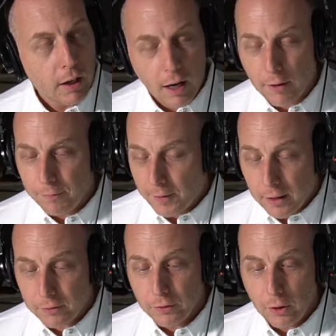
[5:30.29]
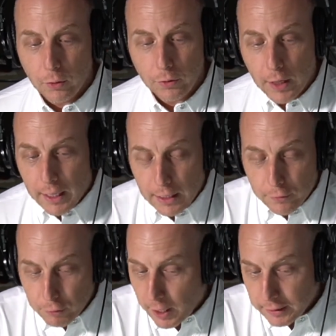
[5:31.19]
of Fox News is
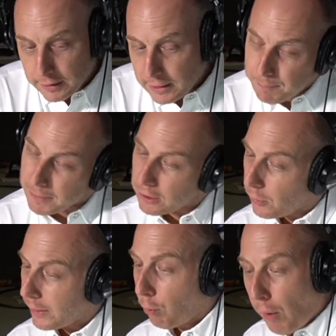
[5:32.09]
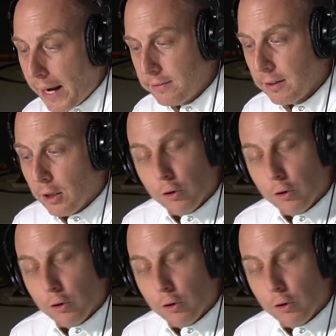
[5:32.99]
trying to keep it going right.